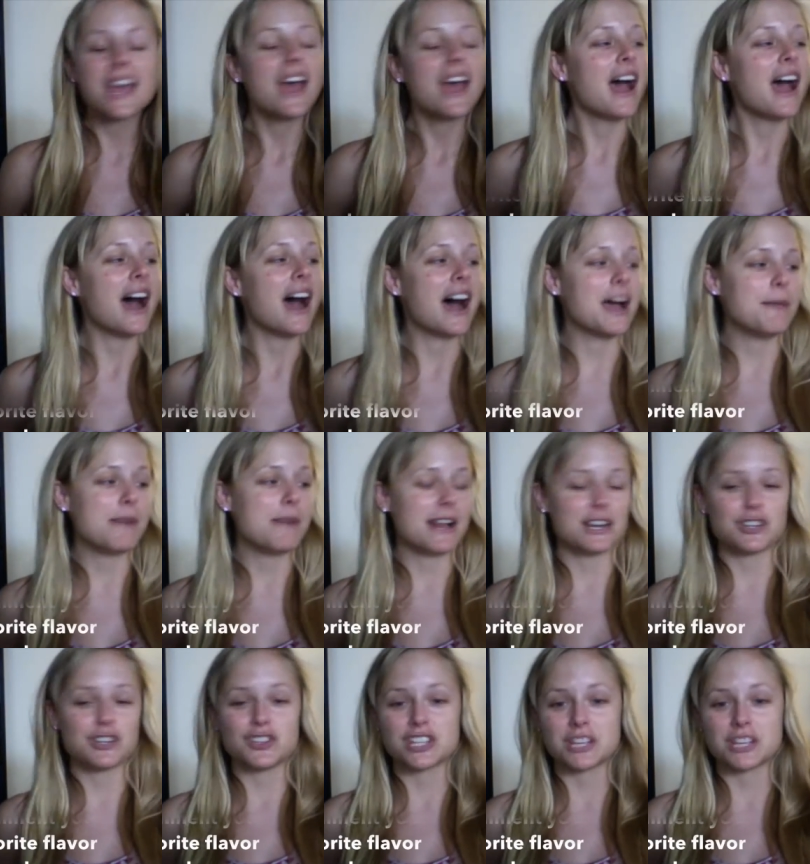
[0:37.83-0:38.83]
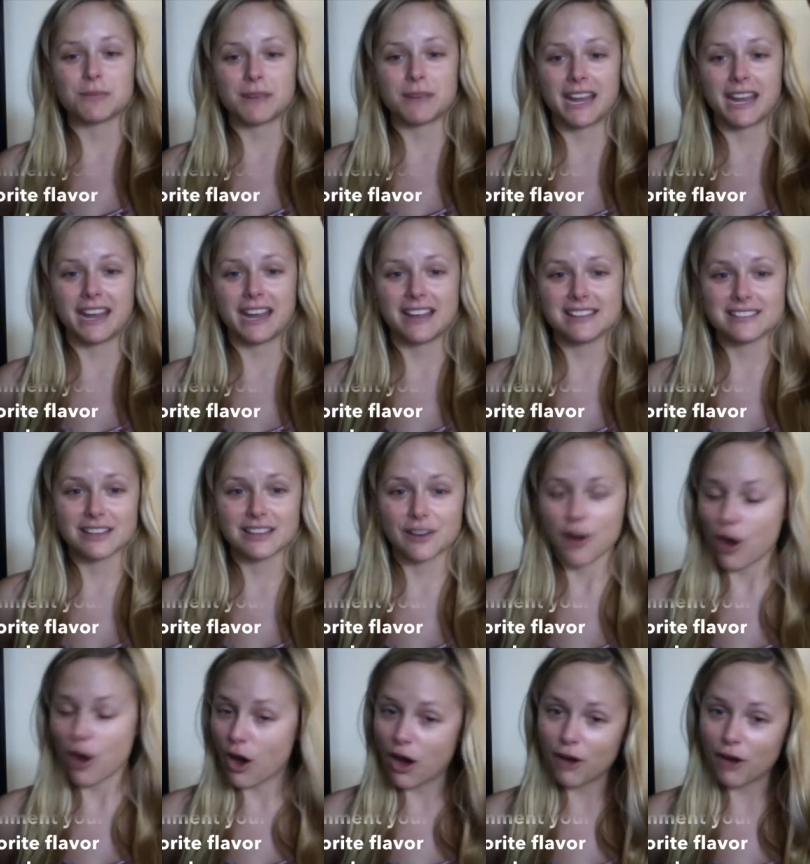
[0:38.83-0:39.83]
I managed to get my hands on
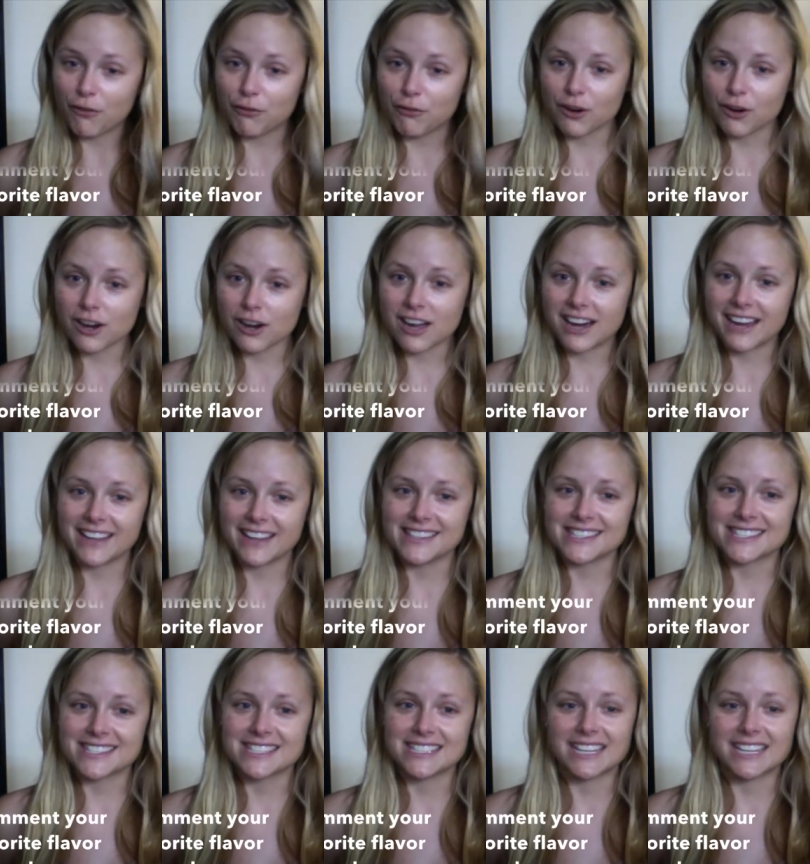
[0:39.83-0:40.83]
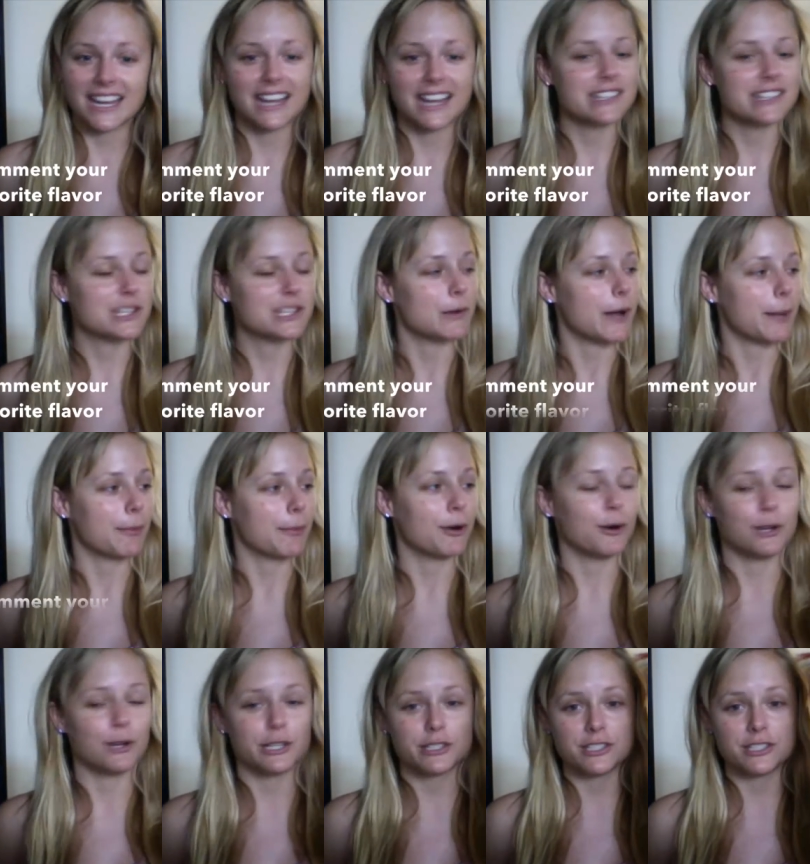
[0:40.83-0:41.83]
all four kinds today, so I'm
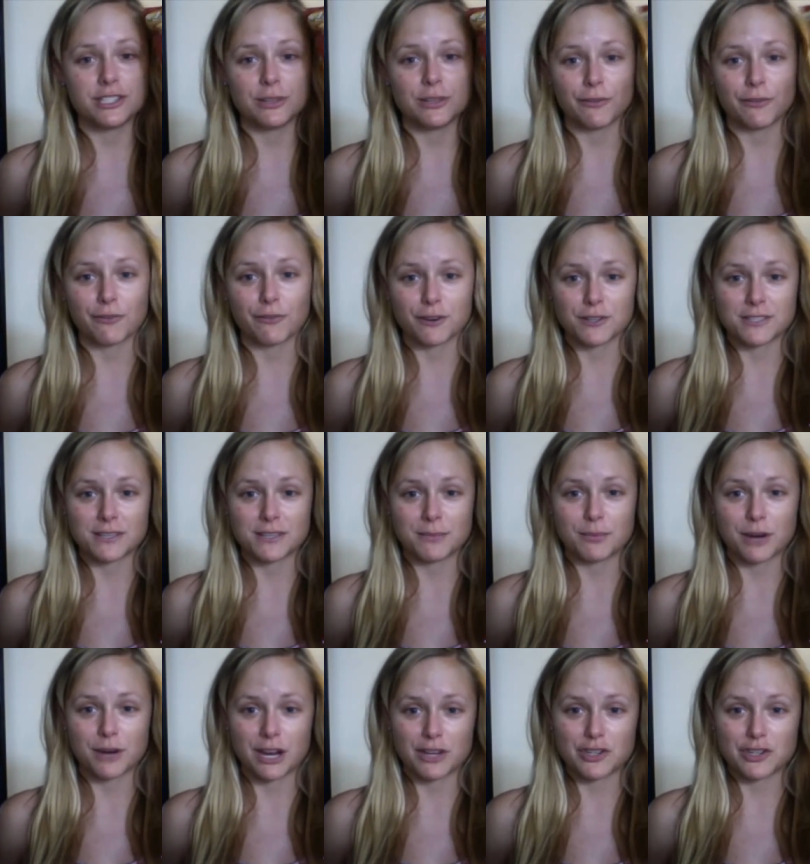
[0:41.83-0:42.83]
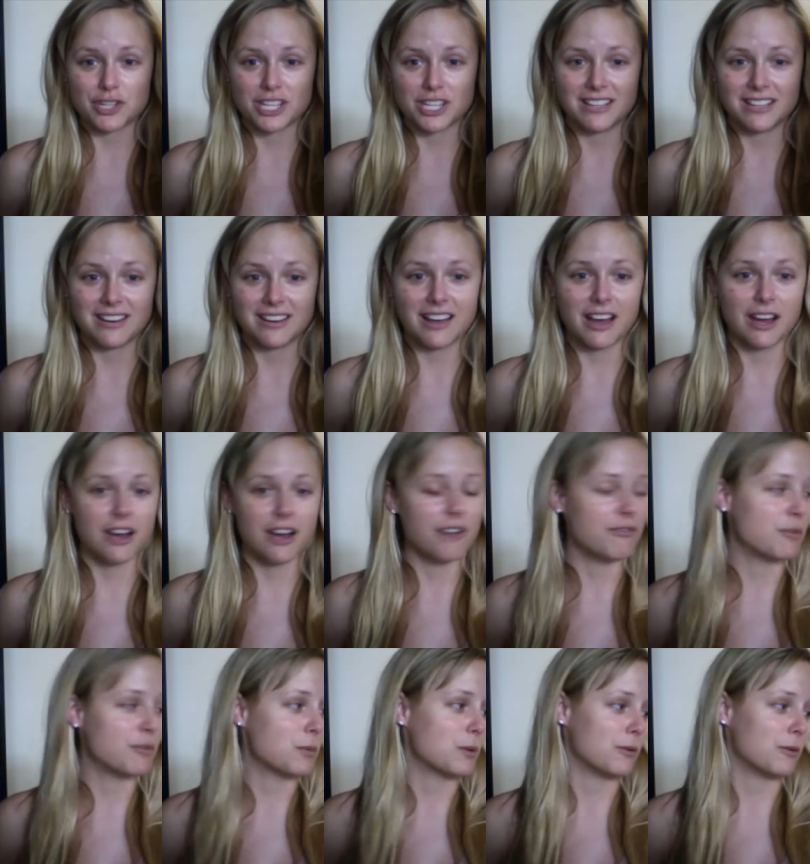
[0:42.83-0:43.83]
going to do a first impression of
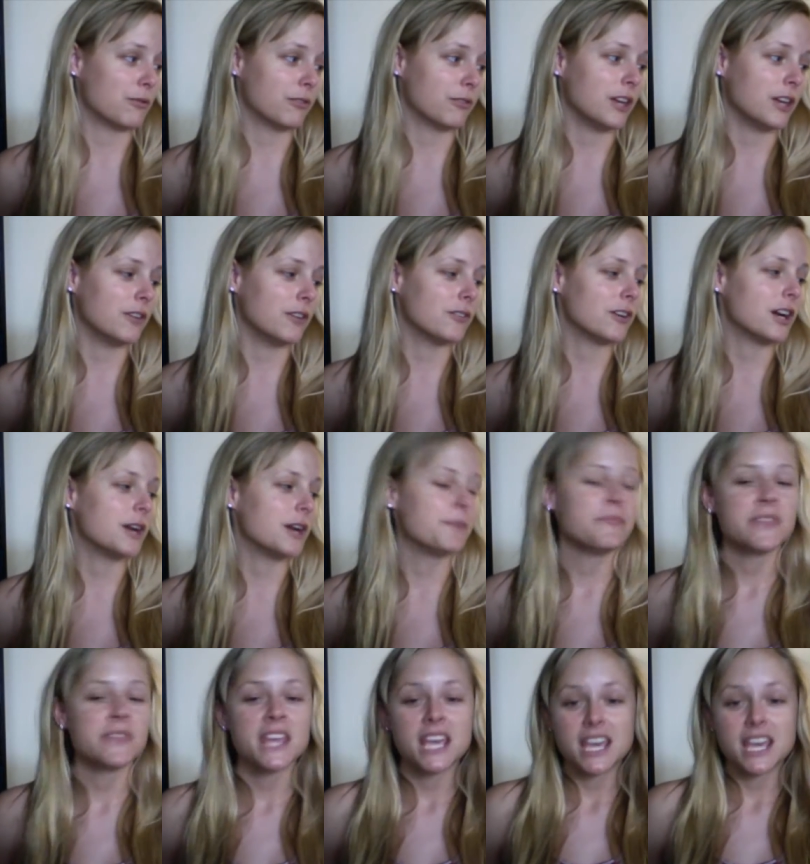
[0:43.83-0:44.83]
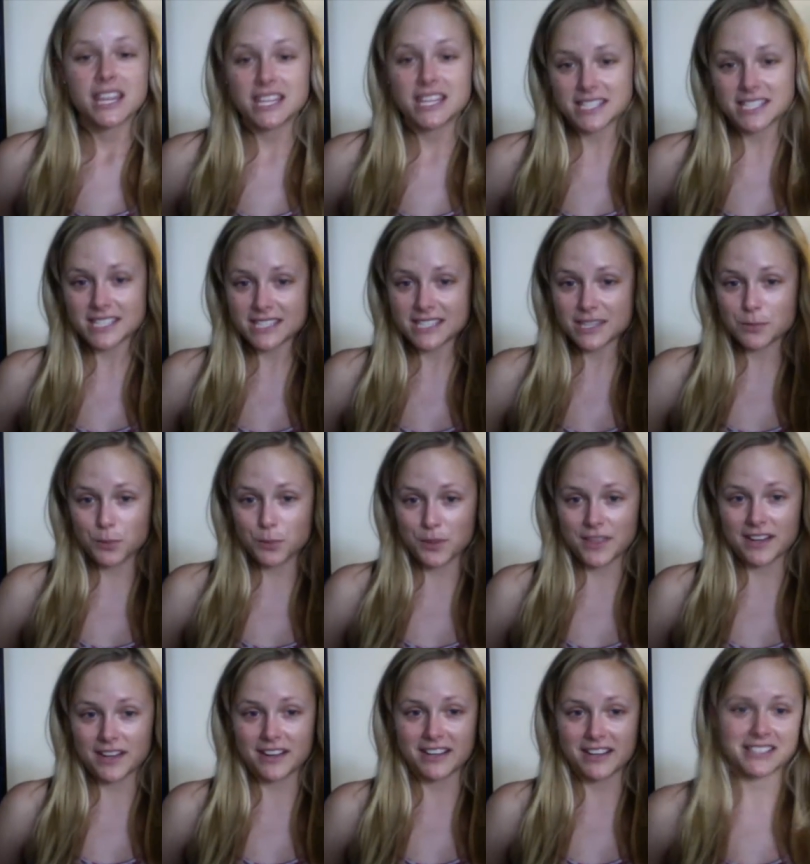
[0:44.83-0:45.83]
the flavor. This is the one
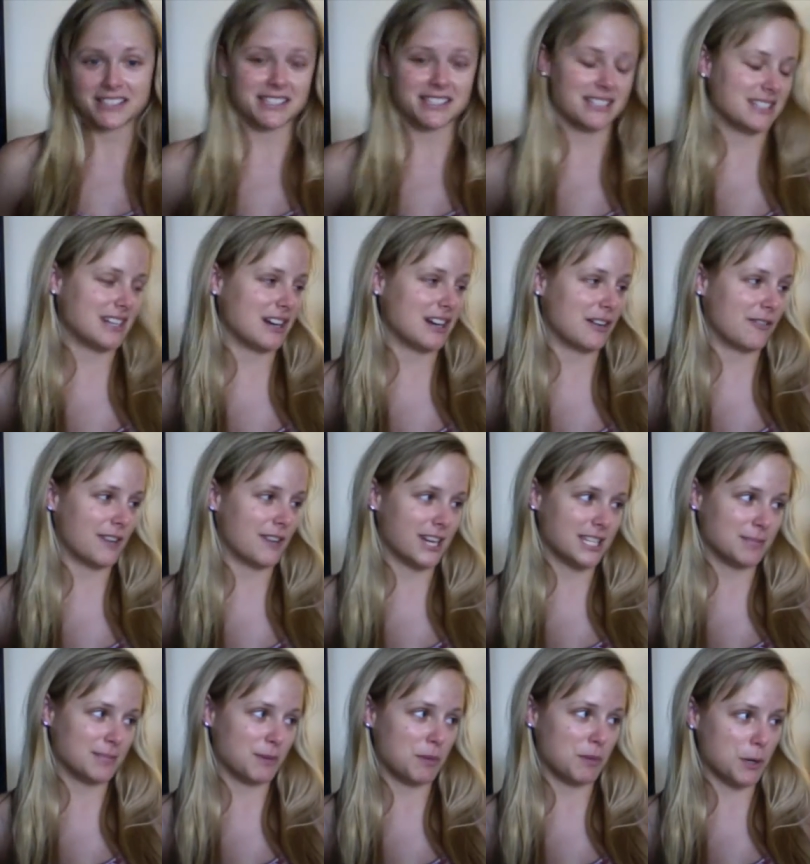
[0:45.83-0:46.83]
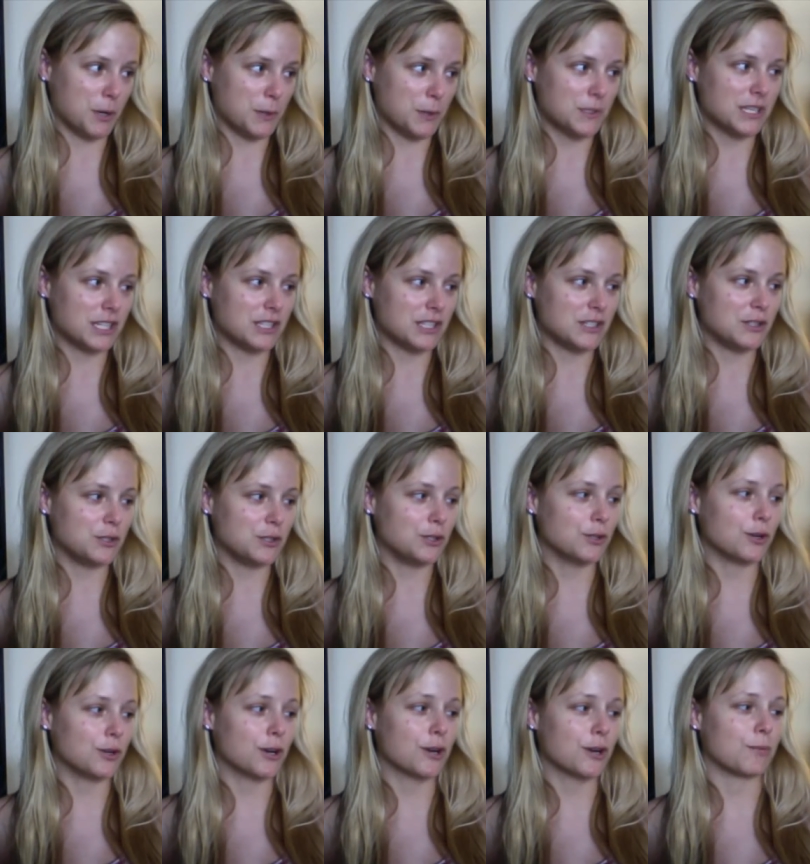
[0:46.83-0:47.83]
that honestly terrifies me most. It's New
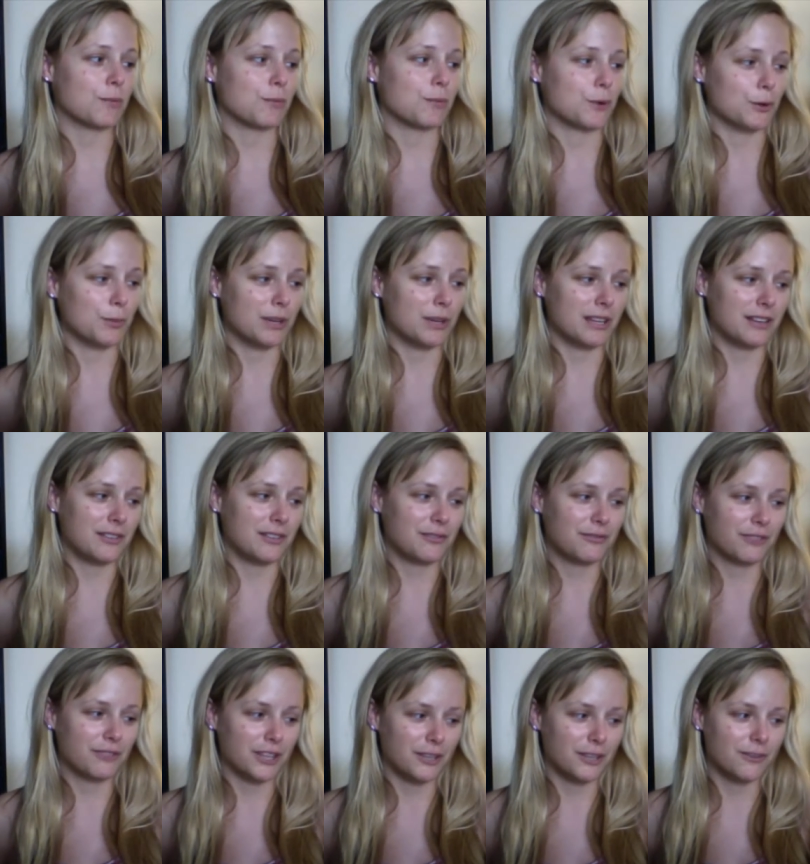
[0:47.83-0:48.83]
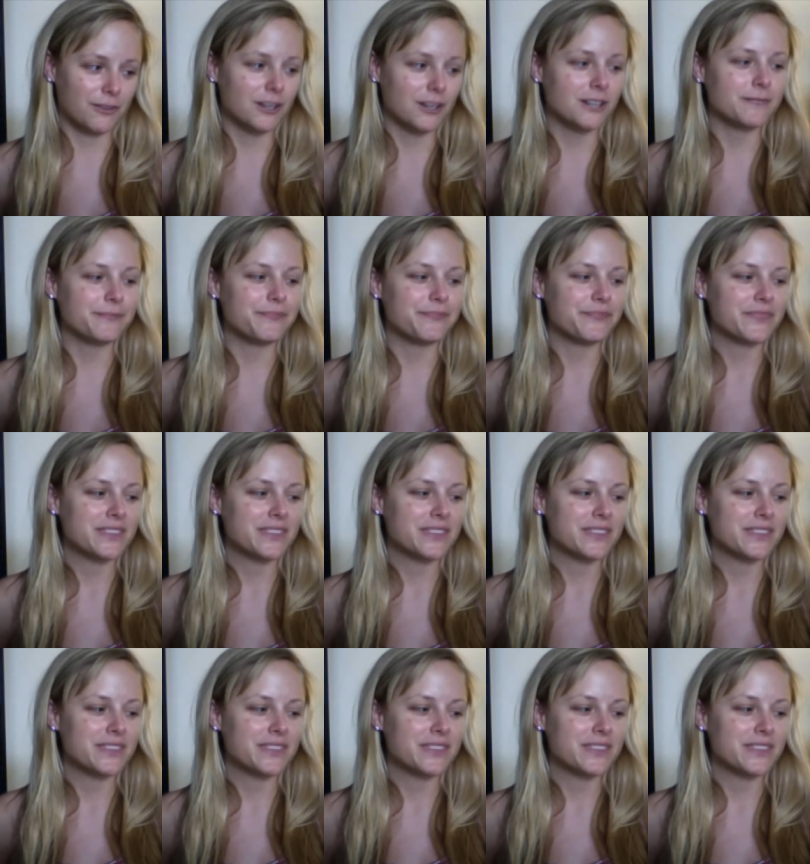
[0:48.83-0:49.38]
York Reuben flavored.